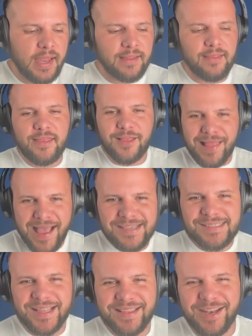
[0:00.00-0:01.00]
And then the
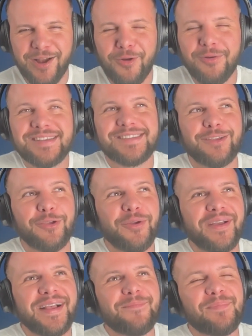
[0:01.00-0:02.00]
last thing that I always
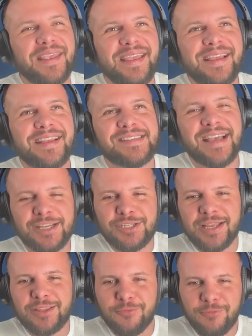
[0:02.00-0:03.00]
do is I
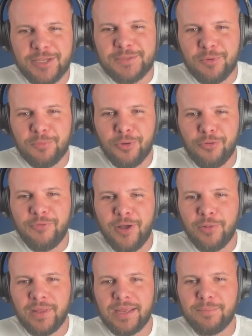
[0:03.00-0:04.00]
check their Facebook
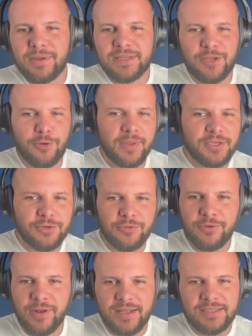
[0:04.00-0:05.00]
profile link because I want to make sure
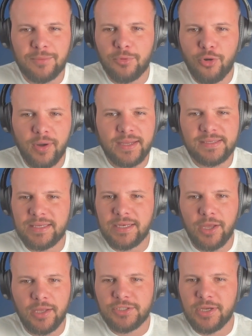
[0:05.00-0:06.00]
they're not some crazy
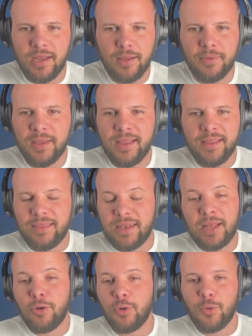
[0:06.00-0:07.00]
nut job that
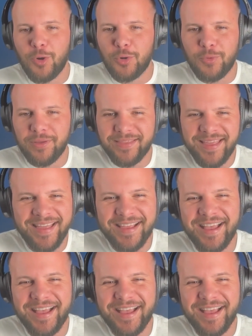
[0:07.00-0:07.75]
I don't want to work with.